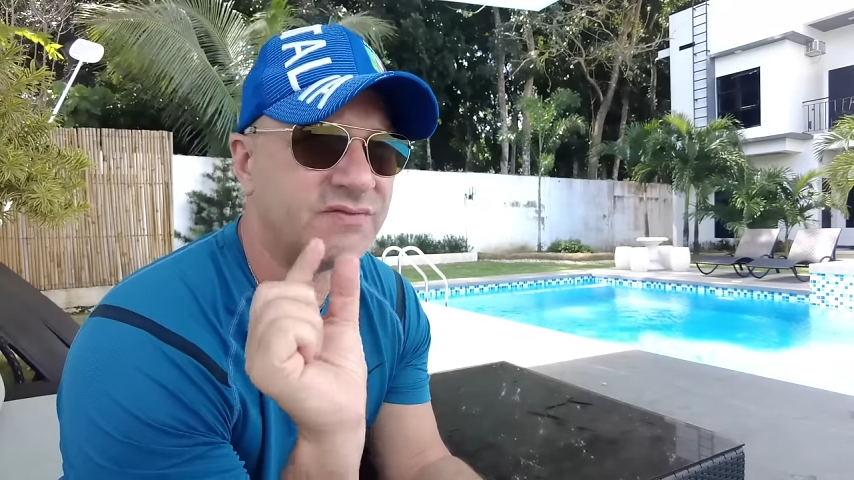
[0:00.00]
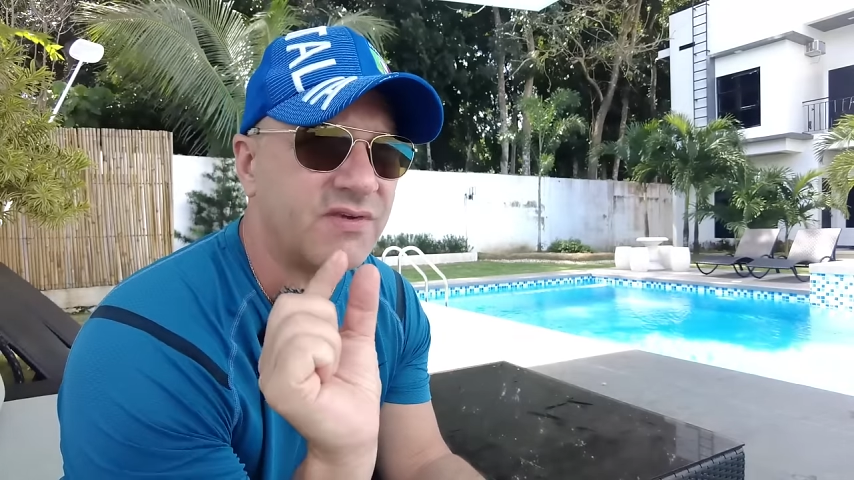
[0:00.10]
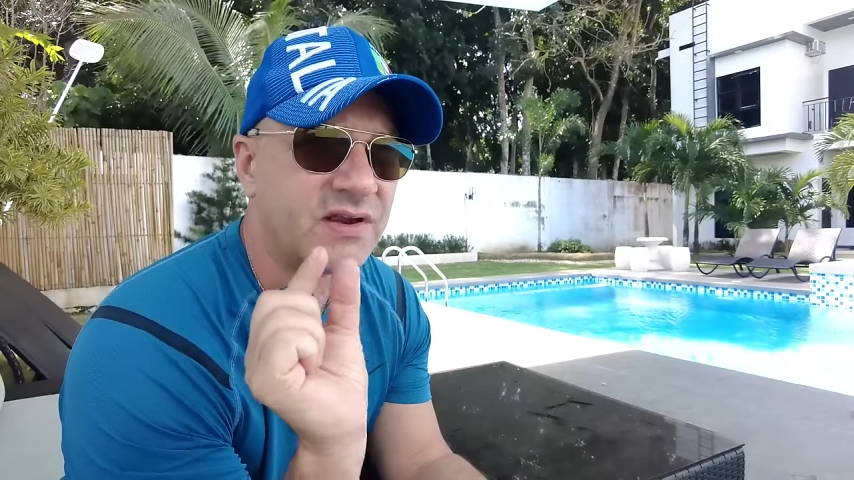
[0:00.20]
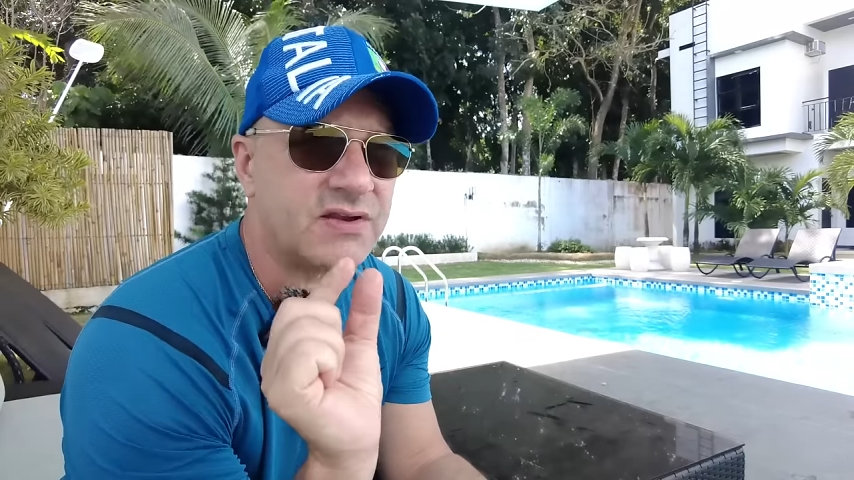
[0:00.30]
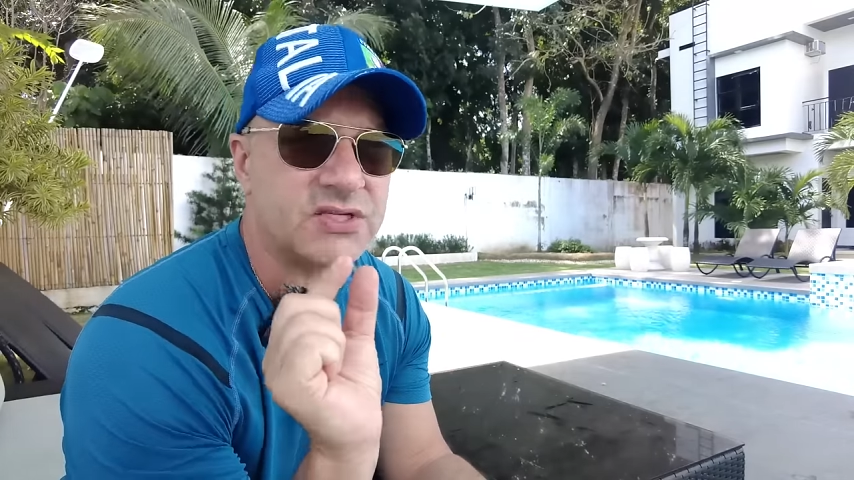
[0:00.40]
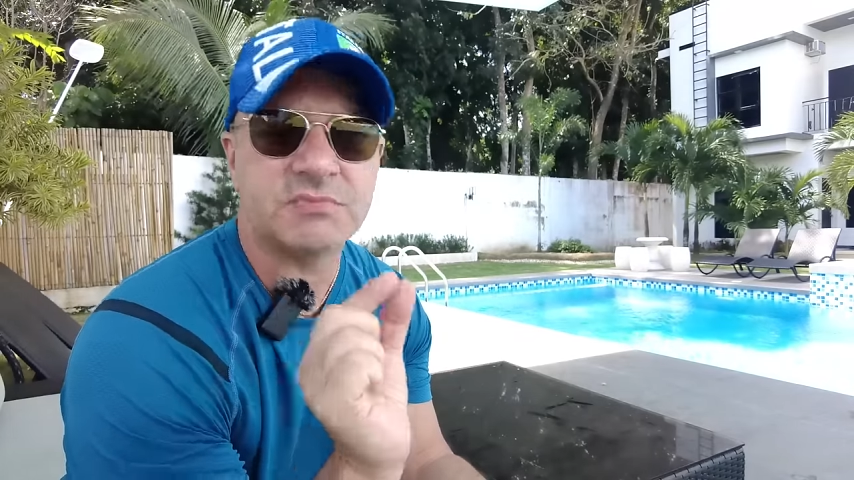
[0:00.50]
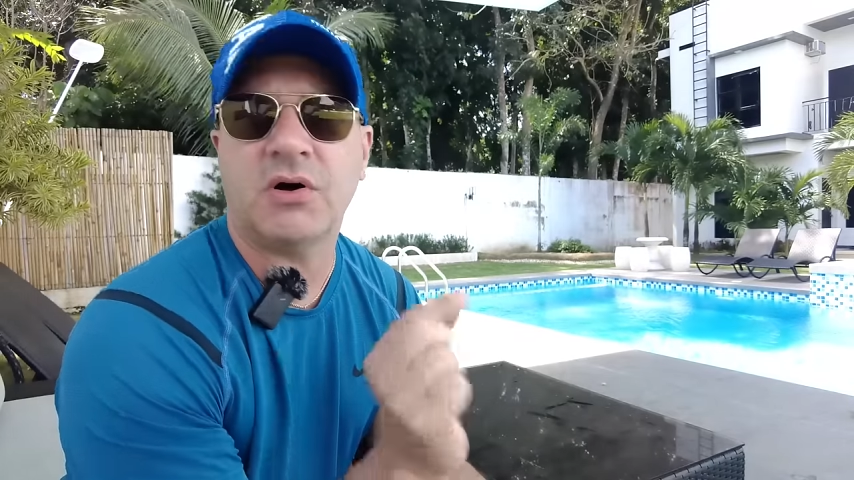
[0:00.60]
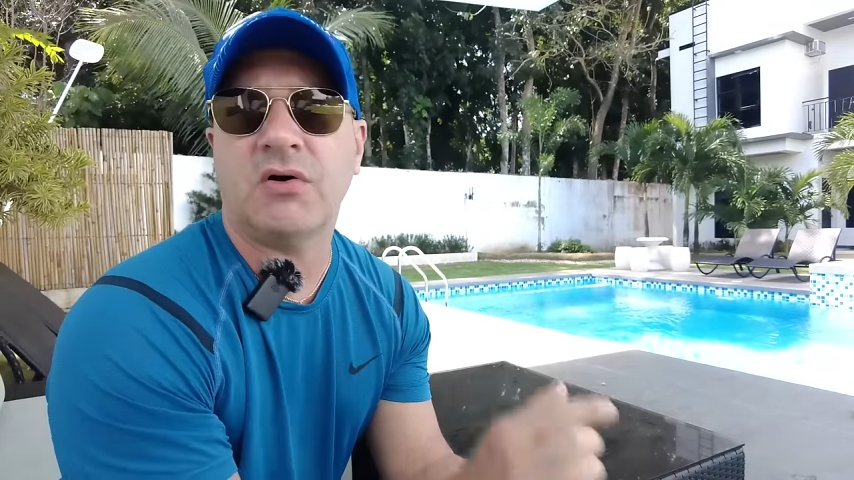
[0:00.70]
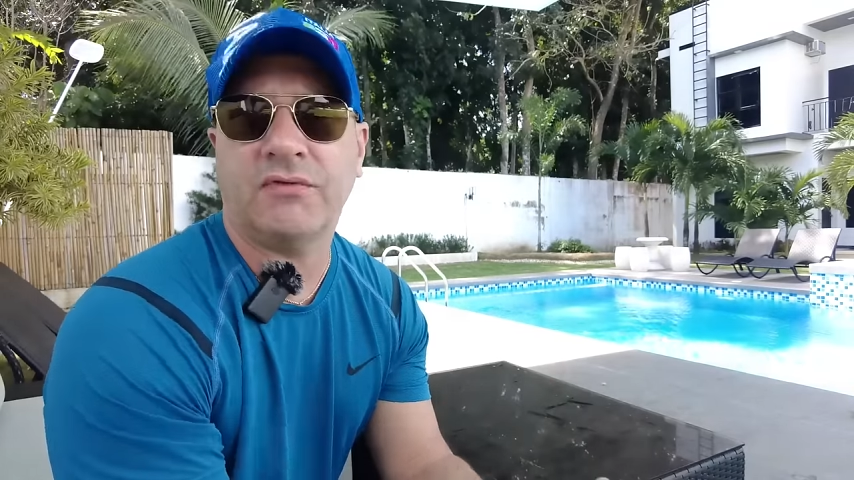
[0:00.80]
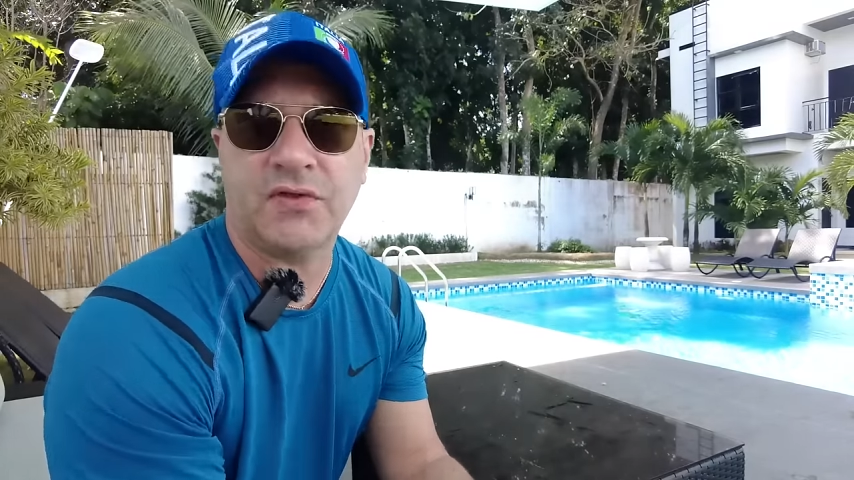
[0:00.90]
very
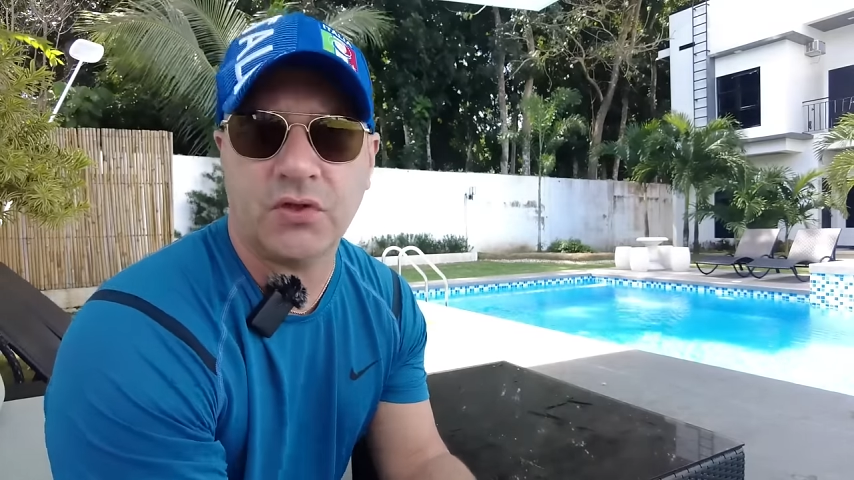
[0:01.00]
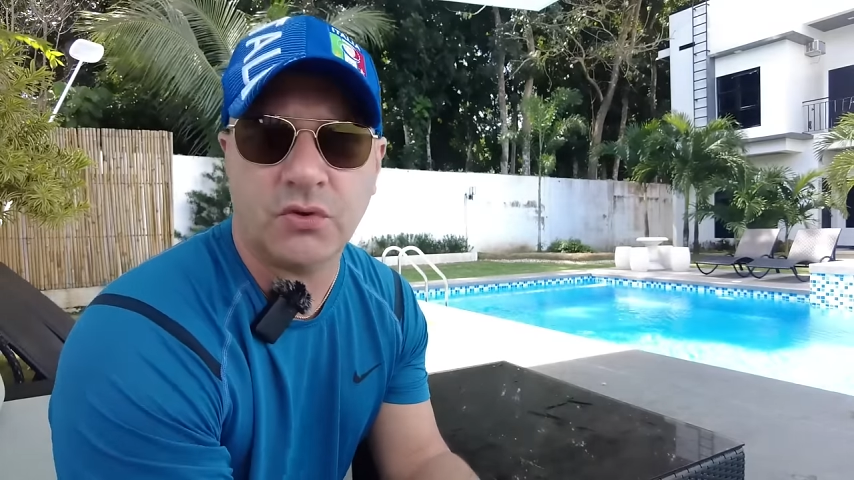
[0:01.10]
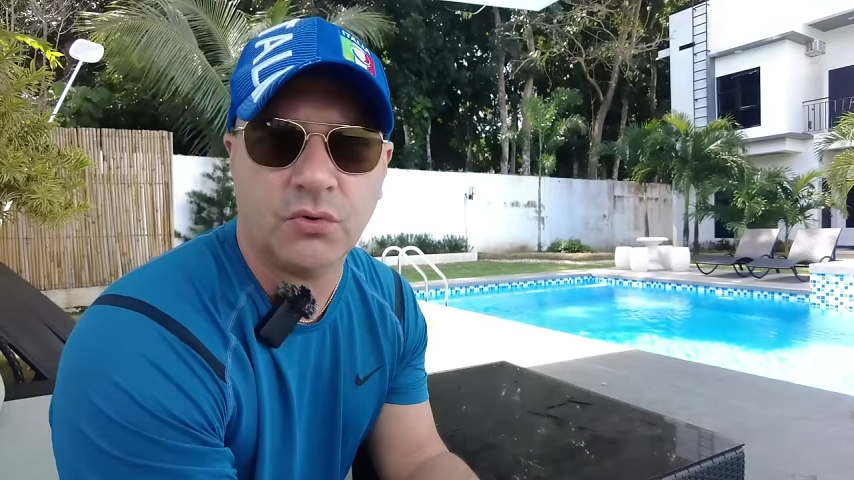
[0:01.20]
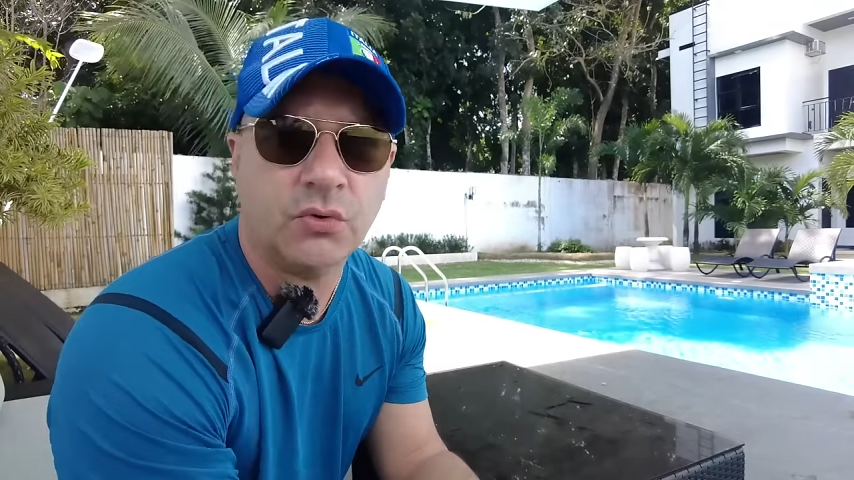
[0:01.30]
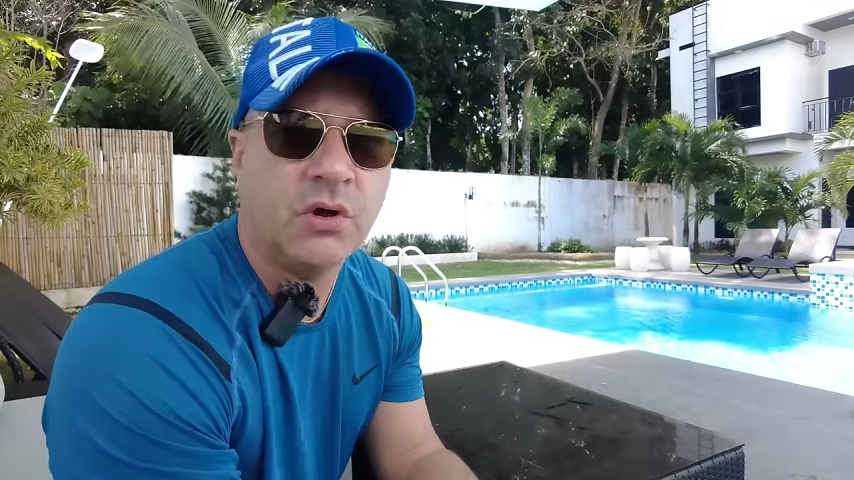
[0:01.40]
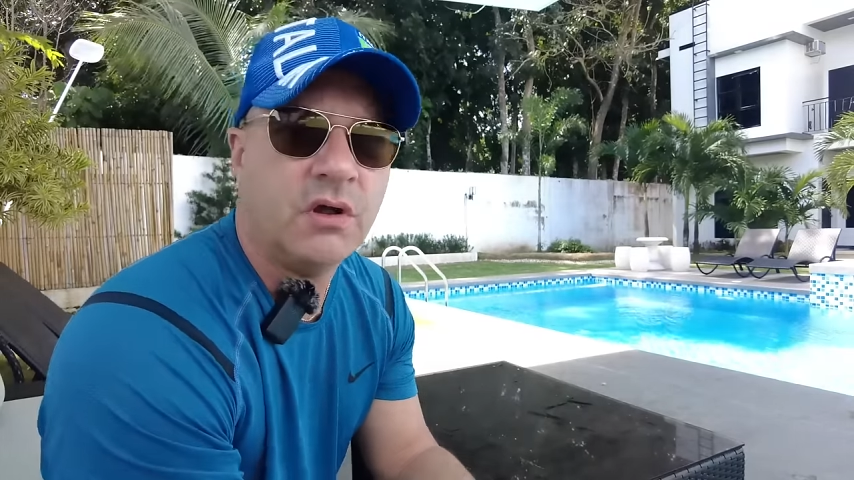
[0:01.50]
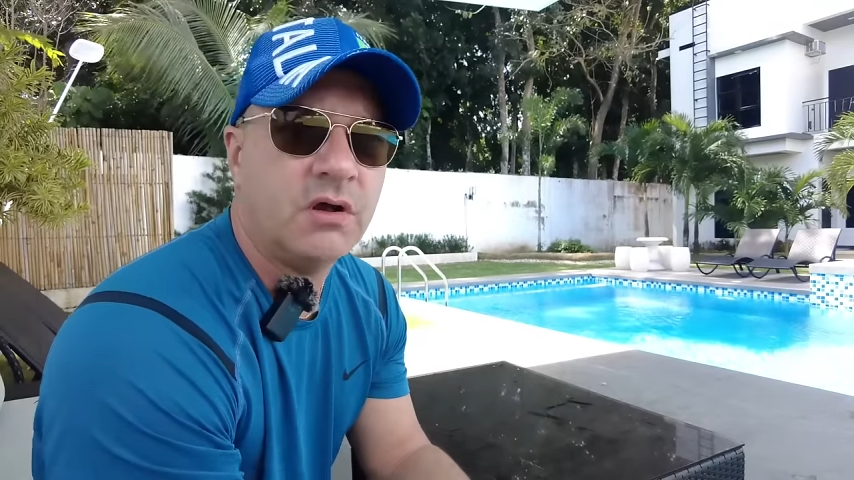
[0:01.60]
small few